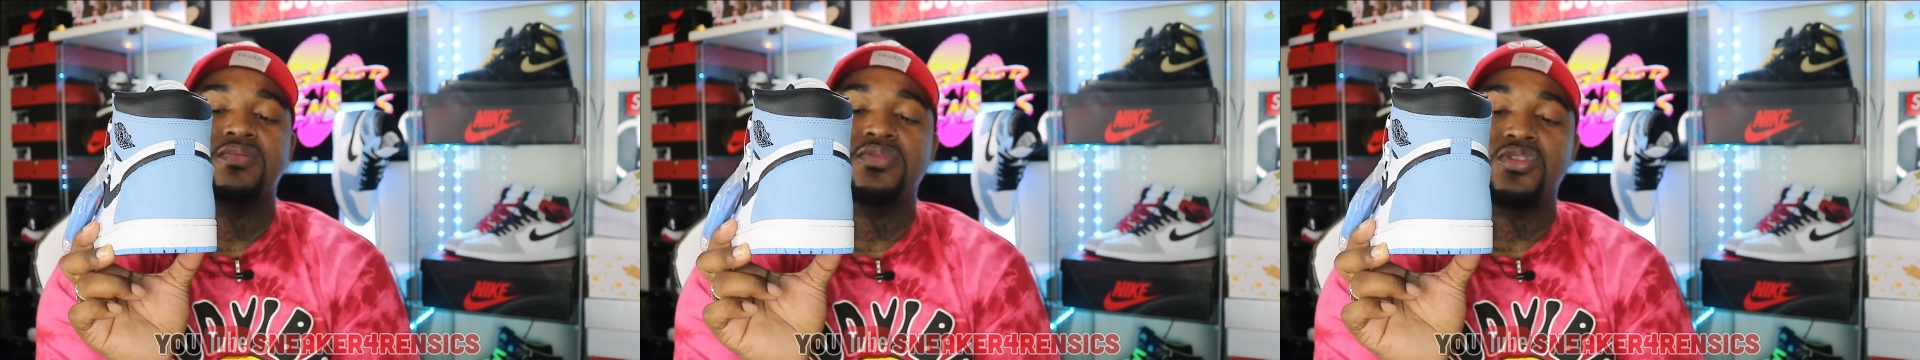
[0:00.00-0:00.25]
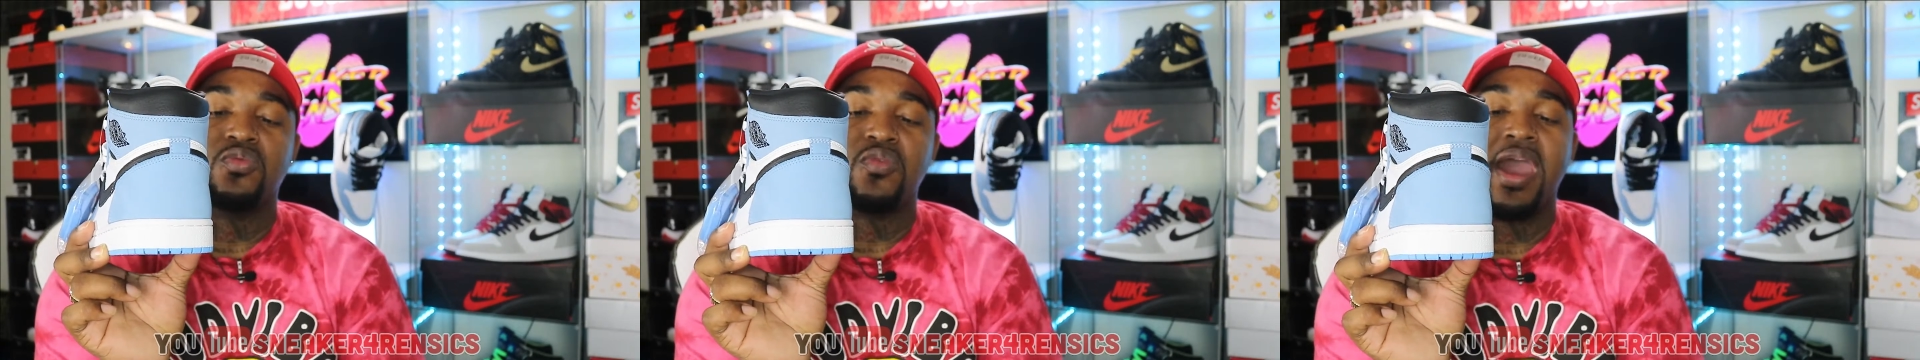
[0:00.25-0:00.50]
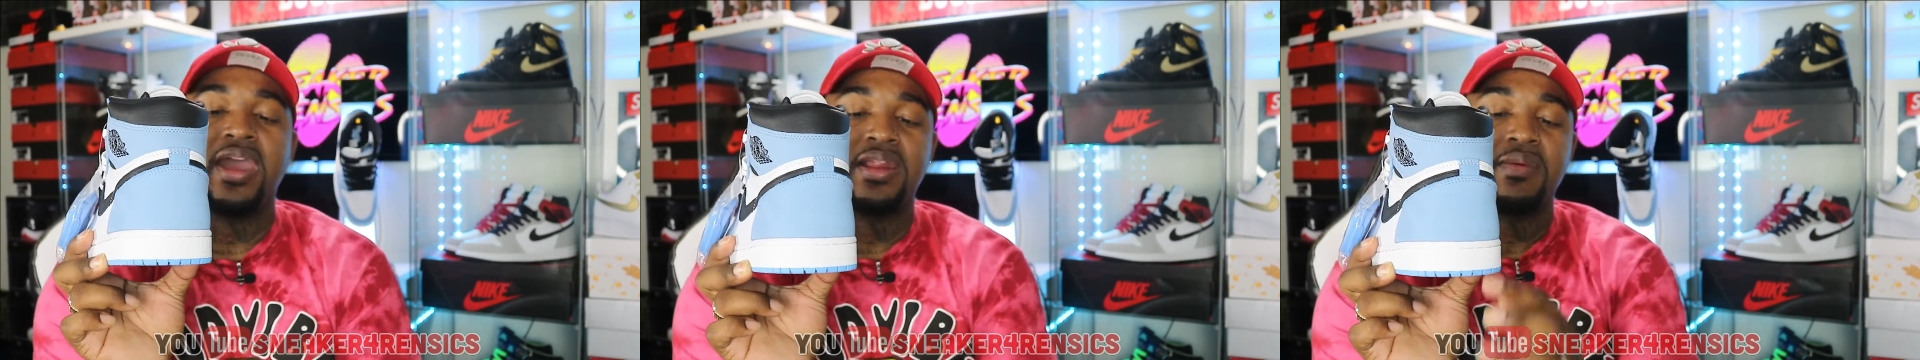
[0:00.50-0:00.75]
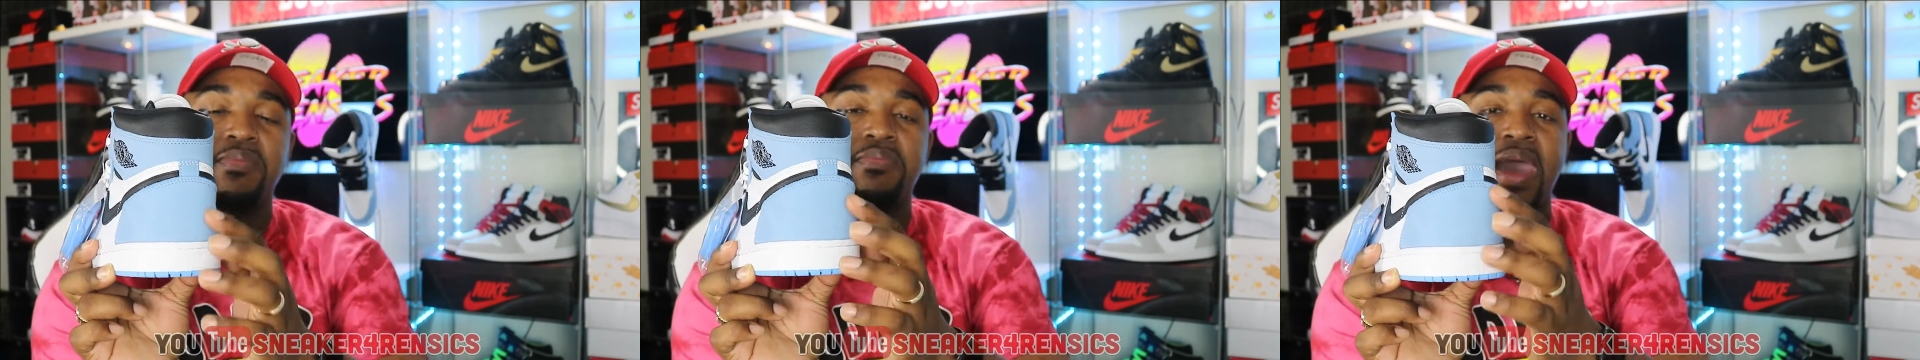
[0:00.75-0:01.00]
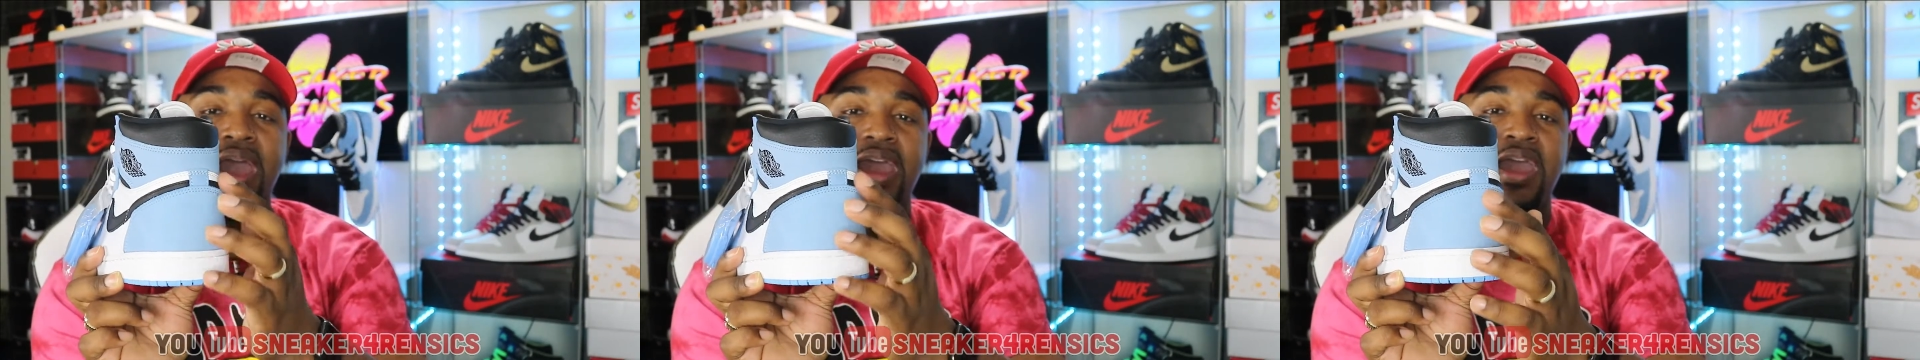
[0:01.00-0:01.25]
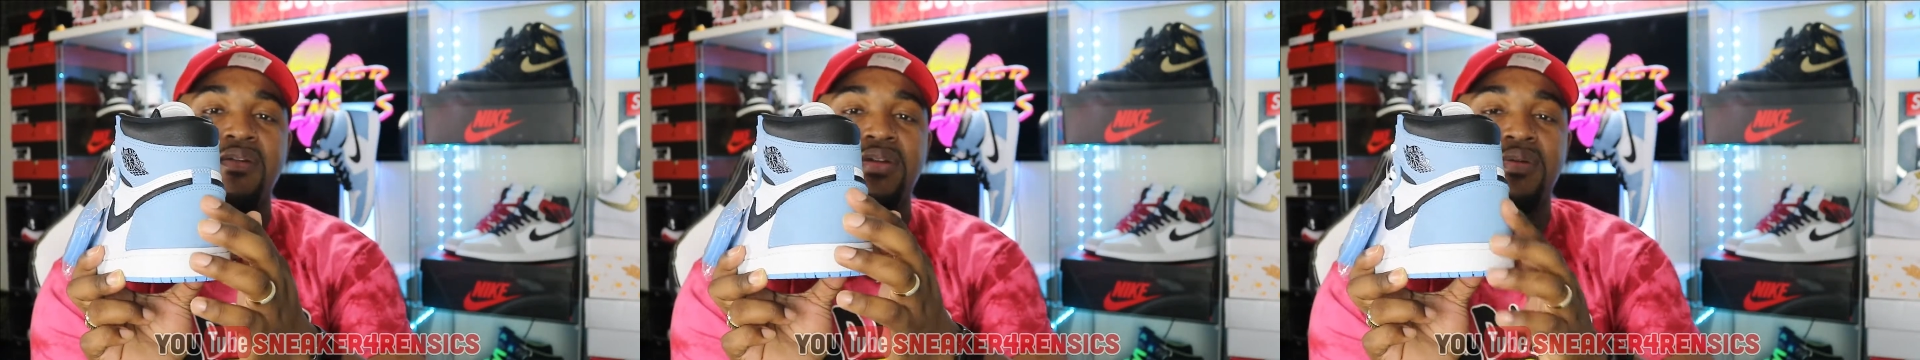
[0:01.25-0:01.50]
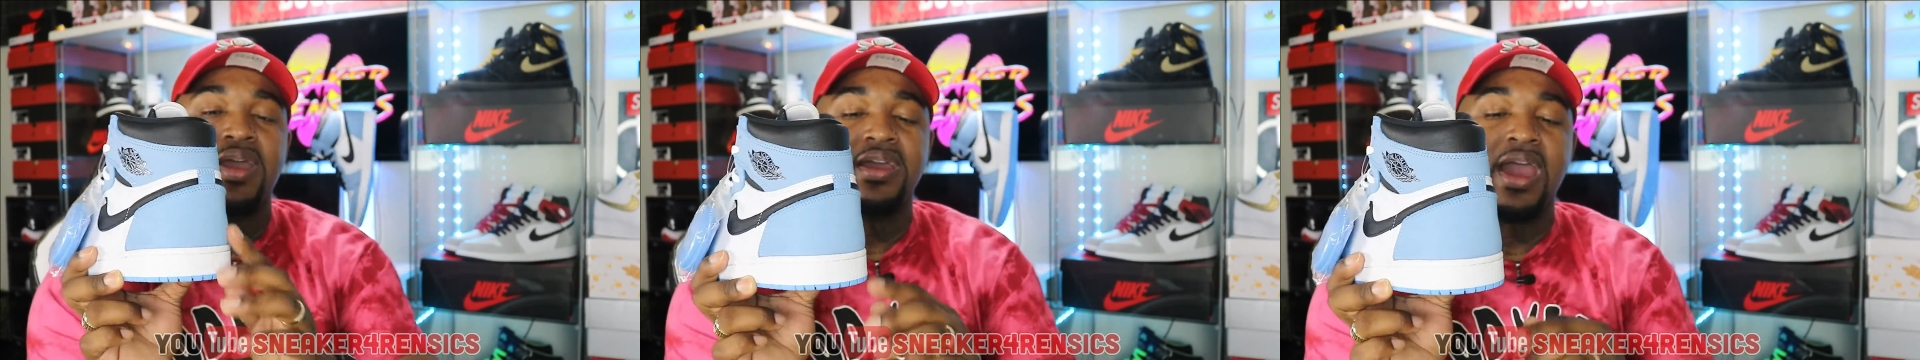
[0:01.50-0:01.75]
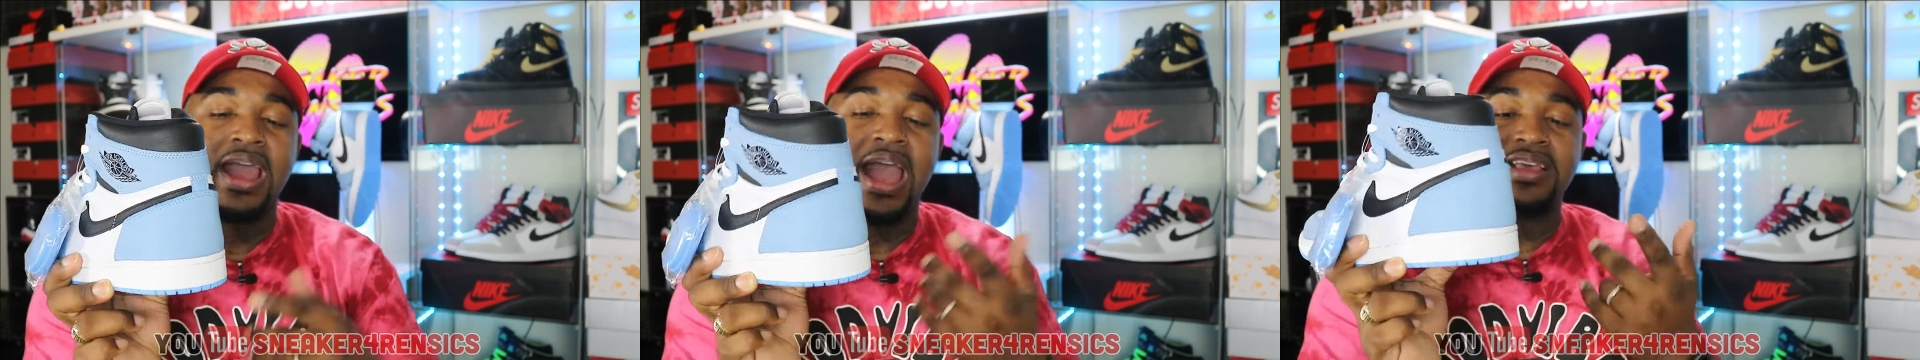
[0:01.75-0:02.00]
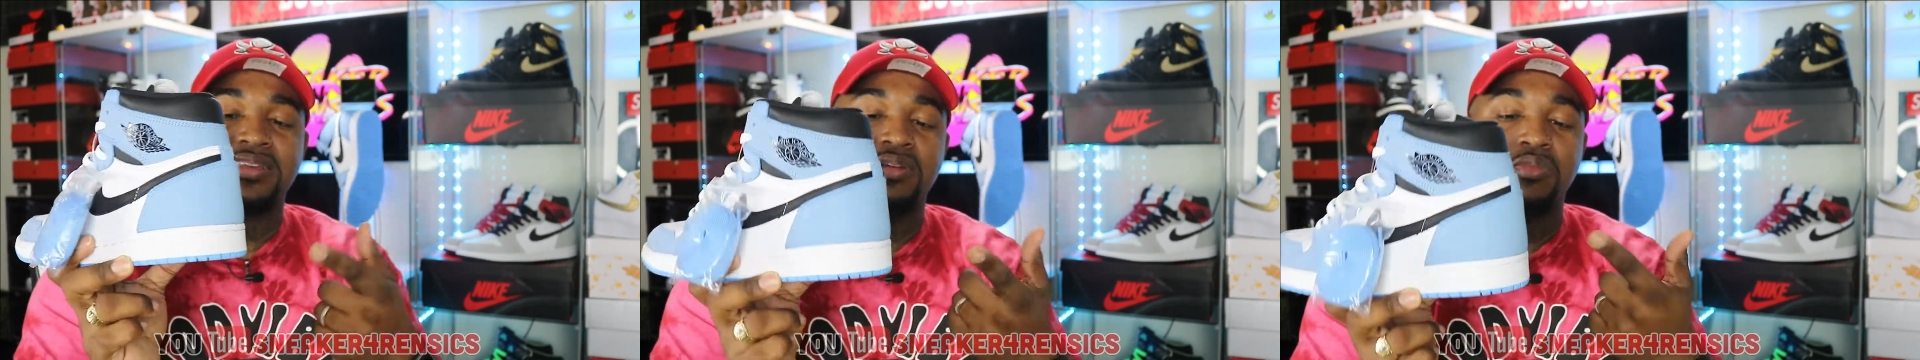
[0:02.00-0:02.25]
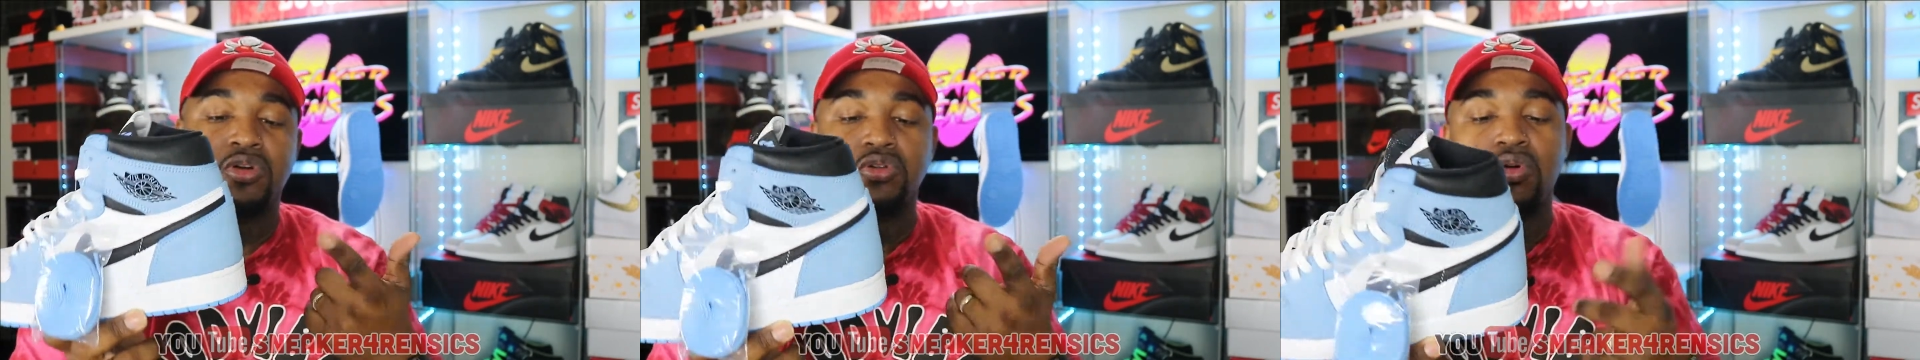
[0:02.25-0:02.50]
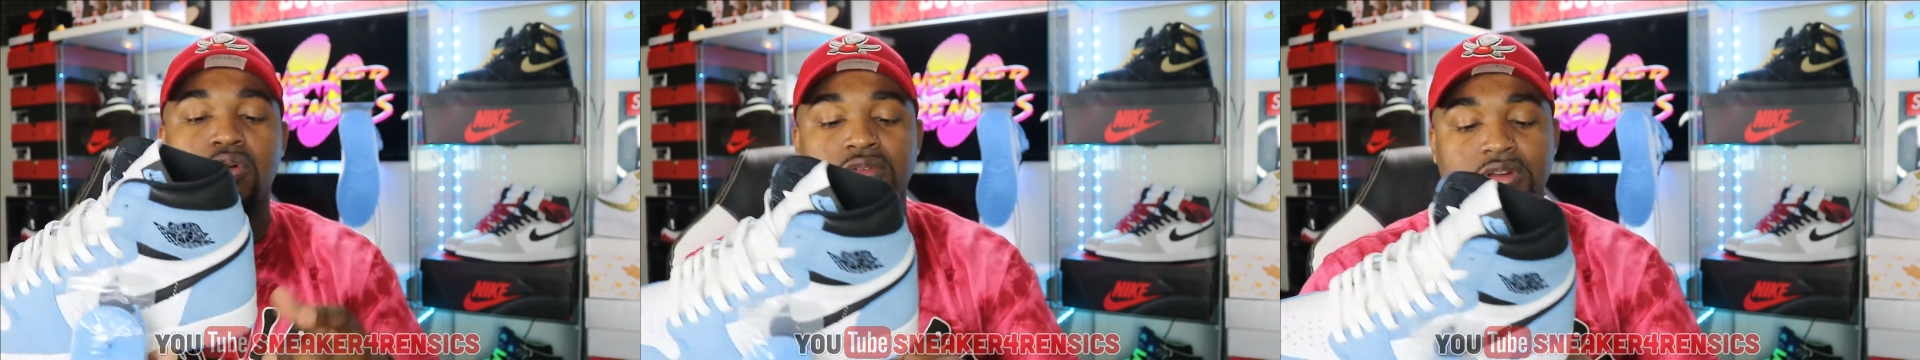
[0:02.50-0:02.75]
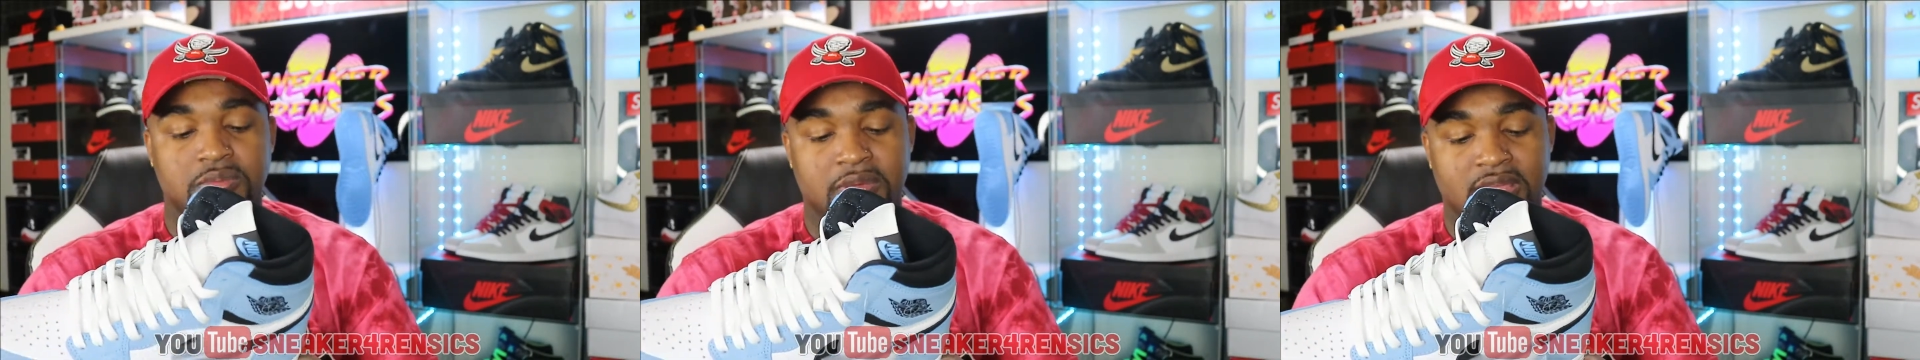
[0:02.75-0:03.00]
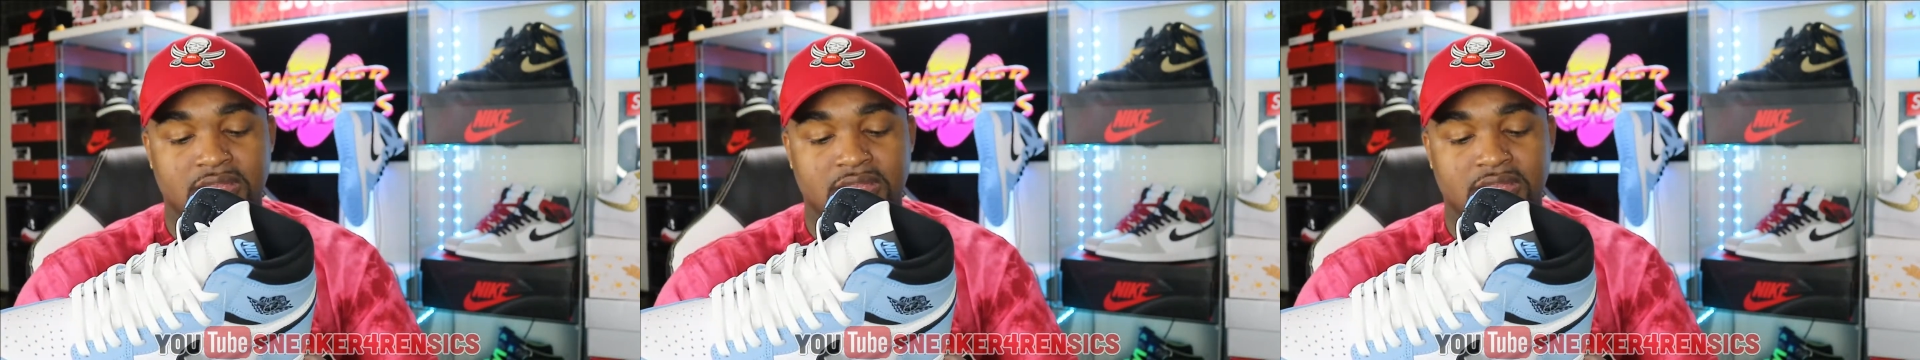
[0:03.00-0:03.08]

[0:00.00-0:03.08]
So right in the back area right here, I got some glue over it, man.